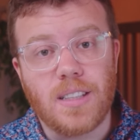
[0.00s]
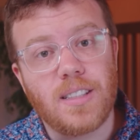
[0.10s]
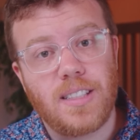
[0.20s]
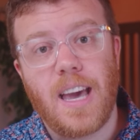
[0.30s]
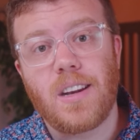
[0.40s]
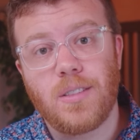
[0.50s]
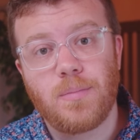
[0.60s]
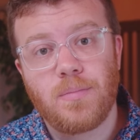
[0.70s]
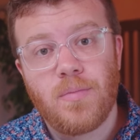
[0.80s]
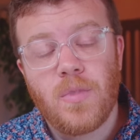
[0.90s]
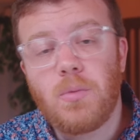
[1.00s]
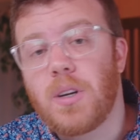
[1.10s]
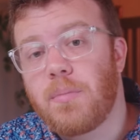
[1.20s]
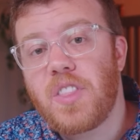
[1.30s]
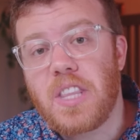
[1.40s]
in Seattle?
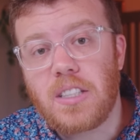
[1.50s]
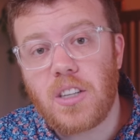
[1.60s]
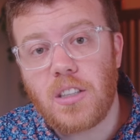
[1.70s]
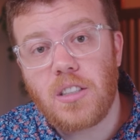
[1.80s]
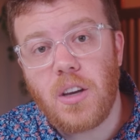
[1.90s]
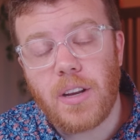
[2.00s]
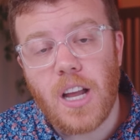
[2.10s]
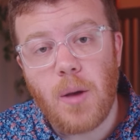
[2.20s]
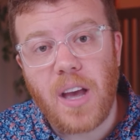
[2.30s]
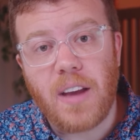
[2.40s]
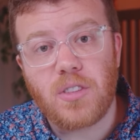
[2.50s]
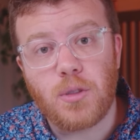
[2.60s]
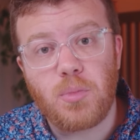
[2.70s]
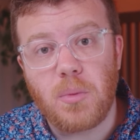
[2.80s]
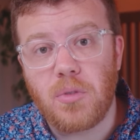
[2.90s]
Well, they started going up
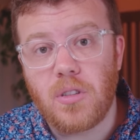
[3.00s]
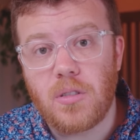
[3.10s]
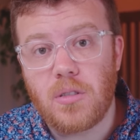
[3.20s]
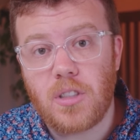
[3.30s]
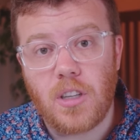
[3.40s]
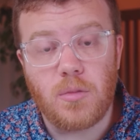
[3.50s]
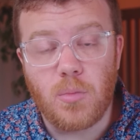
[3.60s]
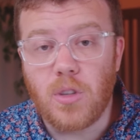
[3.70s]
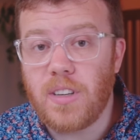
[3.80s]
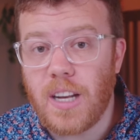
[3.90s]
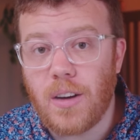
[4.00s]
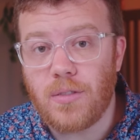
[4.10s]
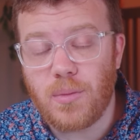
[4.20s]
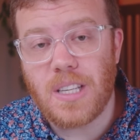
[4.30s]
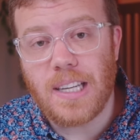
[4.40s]
after people started moving
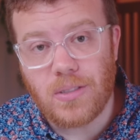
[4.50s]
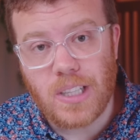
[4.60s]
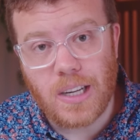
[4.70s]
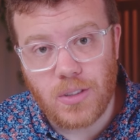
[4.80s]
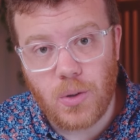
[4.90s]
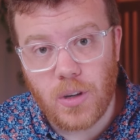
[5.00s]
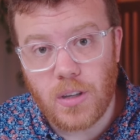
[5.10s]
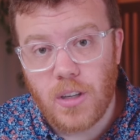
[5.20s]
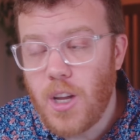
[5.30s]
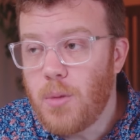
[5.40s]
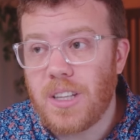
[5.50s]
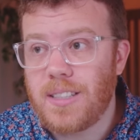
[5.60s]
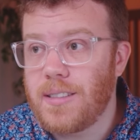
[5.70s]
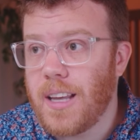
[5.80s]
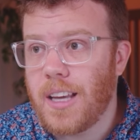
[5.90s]
out from the downtown core,
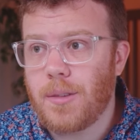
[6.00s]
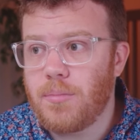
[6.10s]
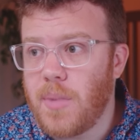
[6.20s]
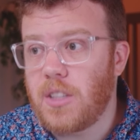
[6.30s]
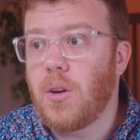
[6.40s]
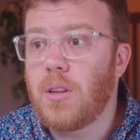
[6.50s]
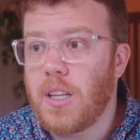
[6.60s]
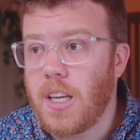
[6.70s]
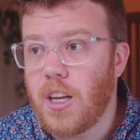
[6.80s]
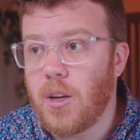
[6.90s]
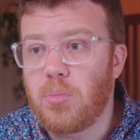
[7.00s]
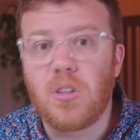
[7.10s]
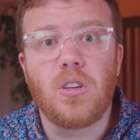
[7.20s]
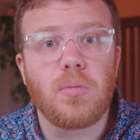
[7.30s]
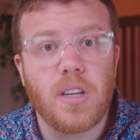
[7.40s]
places like Magnolia,
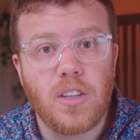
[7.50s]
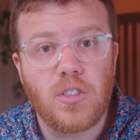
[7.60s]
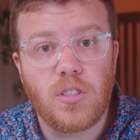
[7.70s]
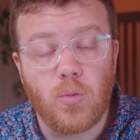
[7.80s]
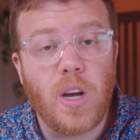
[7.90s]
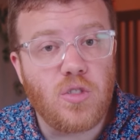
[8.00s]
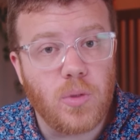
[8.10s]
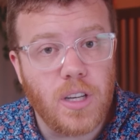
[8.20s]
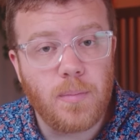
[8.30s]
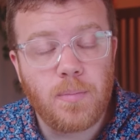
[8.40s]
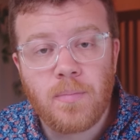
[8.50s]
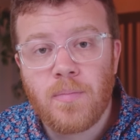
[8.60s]
Blue Ridge, and Wedgwood.